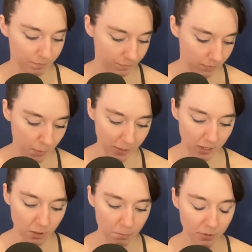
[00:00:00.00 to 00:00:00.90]
I'm like
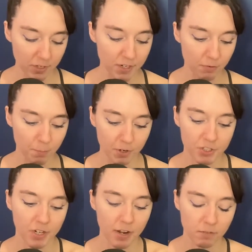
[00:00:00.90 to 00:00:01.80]
a completely different
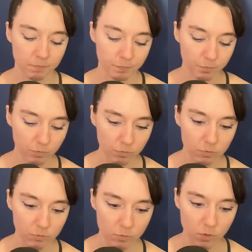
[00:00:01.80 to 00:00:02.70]
person now.
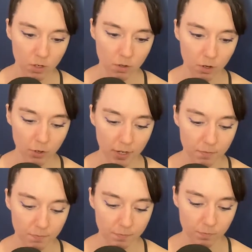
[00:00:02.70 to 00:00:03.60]
Okay,
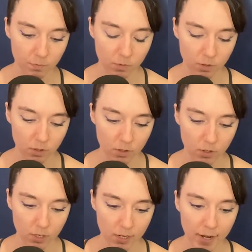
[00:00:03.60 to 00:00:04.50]

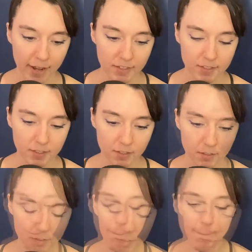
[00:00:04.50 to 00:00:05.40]
next.
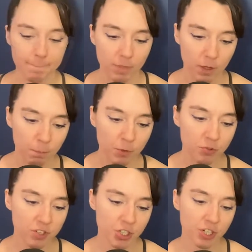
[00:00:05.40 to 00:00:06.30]

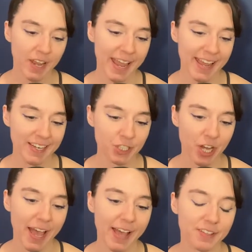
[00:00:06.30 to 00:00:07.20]
Musician Ange
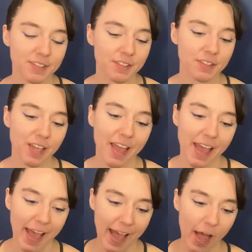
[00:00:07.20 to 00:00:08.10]
asks,
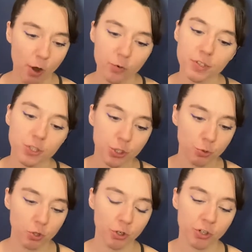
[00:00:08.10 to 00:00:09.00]
how did you
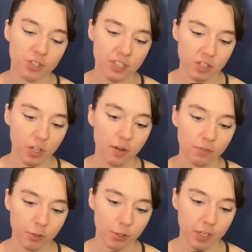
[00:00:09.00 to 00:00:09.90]
learn to
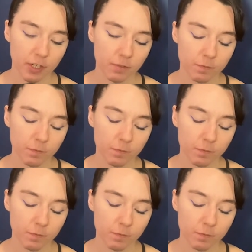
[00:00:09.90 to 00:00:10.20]
love cooking?